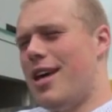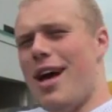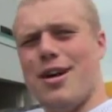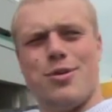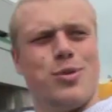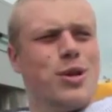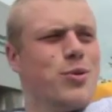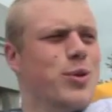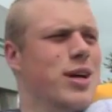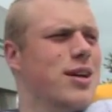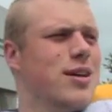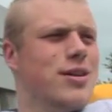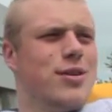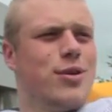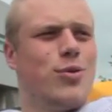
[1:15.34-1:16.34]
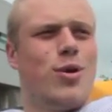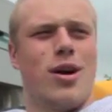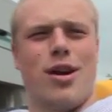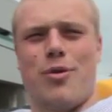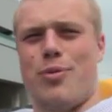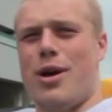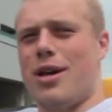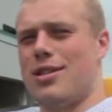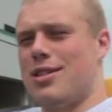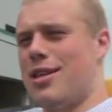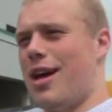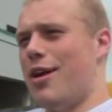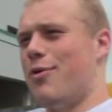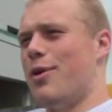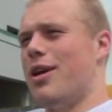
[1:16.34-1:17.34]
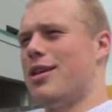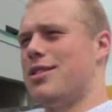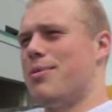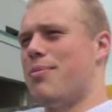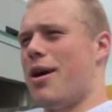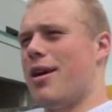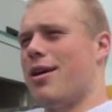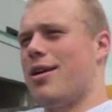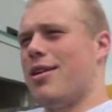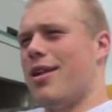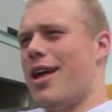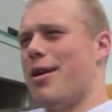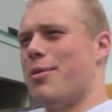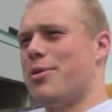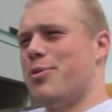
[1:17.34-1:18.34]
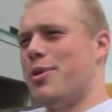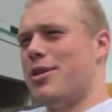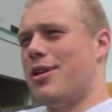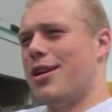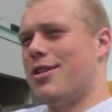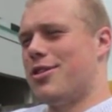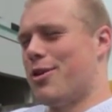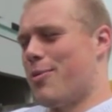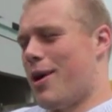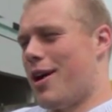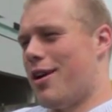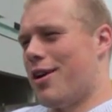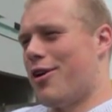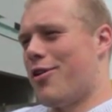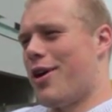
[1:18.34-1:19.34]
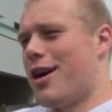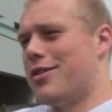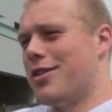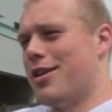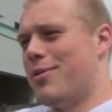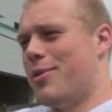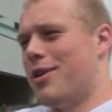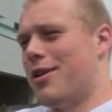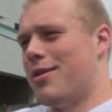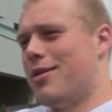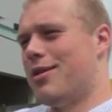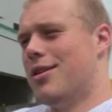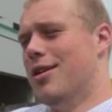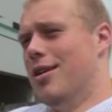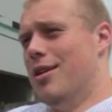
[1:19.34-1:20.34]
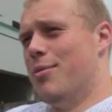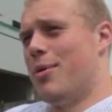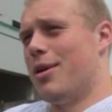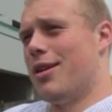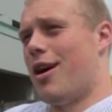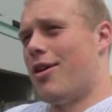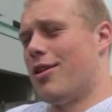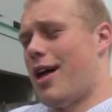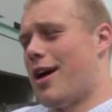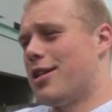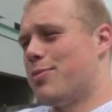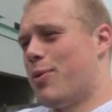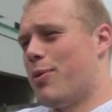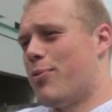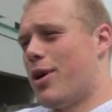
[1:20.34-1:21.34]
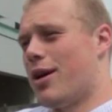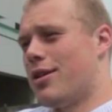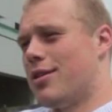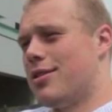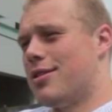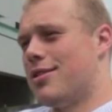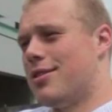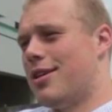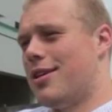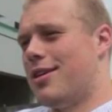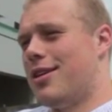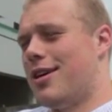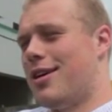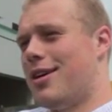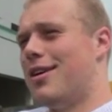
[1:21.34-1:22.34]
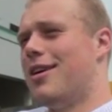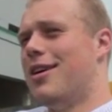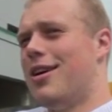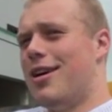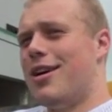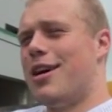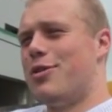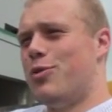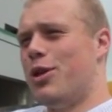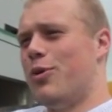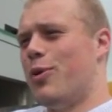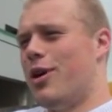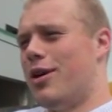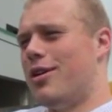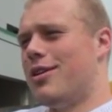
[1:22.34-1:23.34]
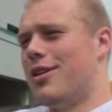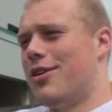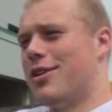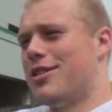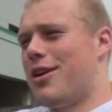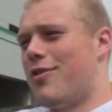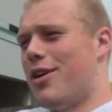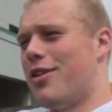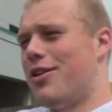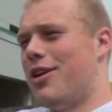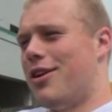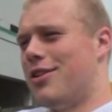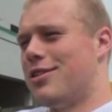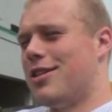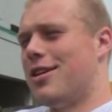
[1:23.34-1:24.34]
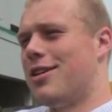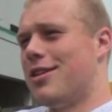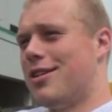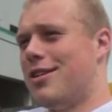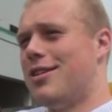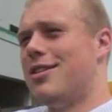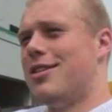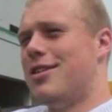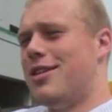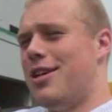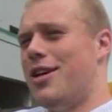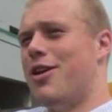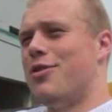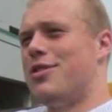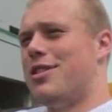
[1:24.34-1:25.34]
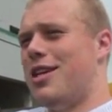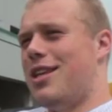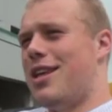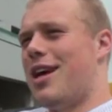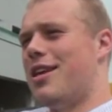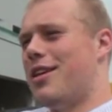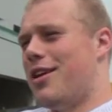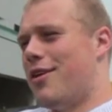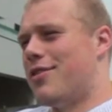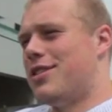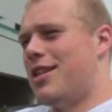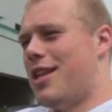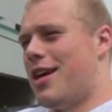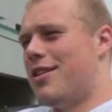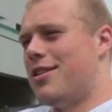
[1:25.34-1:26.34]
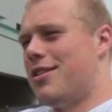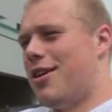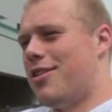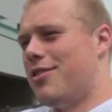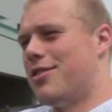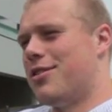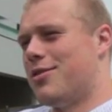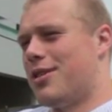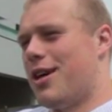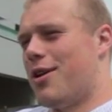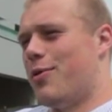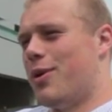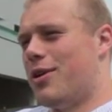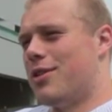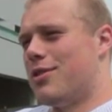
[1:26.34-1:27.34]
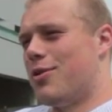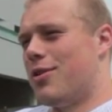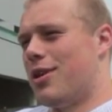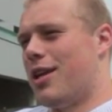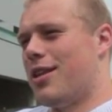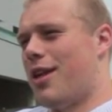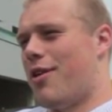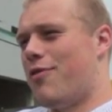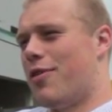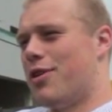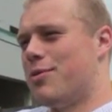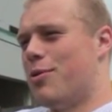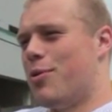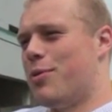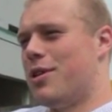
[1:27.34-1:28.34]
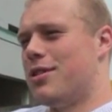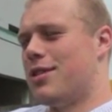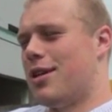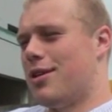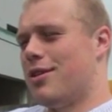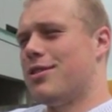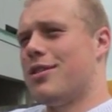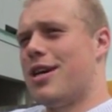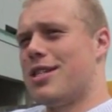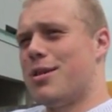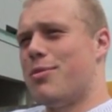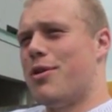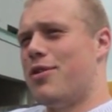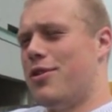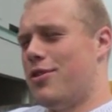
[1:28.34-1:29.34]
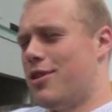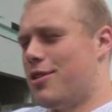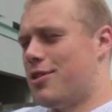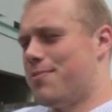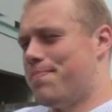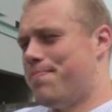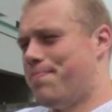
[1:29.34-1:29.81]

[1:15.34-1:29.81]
Yeah, it was really weird. You know, walking out of practice, and I didn't realize that Mike Clay came up to me and like shook my hand and congratulated me on our last spring practice. And that's really weird. You know, because every other year it's like you don't see the end. You never see the end of the tunnel. So it's kind of weird to sort of get that first moment. It's like that's the last time I'll ever do this.